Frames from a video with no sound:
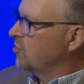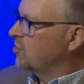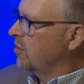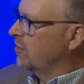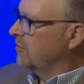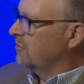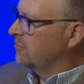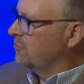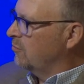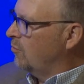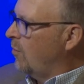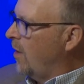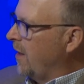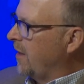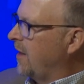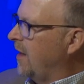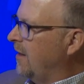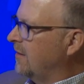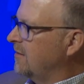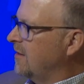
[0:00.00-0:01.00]
so
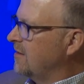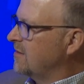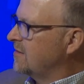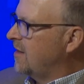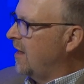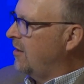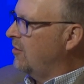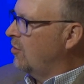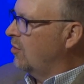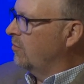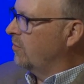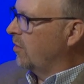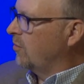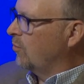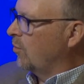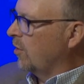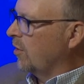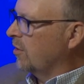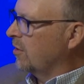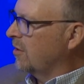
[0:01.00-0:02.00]
why can't they stay home and
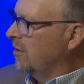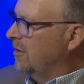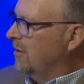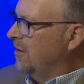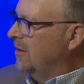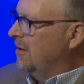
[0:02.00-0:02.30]
work?